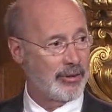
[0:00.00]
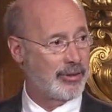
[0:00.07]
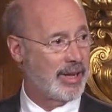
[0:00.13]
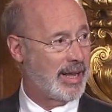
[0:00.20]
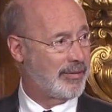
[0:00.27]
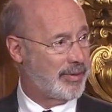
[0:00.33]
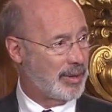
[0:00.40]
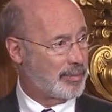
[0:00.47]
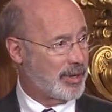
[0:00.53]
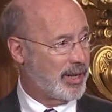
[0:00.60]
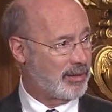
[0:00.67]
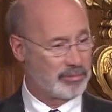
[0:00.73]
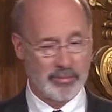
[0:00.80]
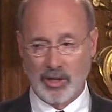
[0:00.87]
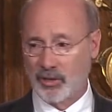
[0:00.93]
I don't have that, but
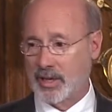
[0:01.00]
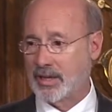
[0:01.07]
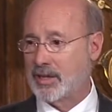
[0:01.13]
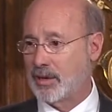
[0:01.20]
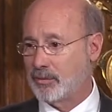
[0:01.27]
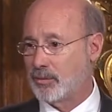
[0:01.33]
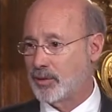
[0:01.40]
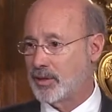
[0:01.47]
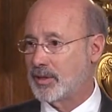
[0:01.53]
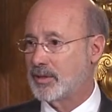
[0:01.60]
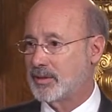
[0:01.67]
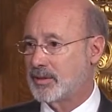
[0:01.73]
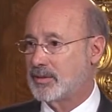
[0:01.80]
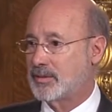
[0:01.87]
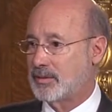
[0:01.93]
I'll I'll get that for you.
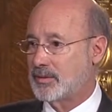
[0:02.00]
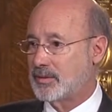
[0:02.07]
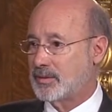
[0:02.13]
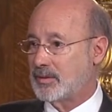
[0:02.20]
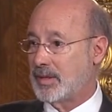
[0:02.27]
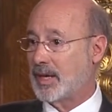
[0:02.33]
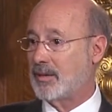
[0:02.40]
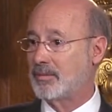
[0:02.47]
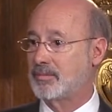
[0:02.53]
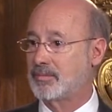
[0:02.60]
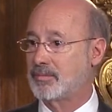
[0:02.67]
Yeah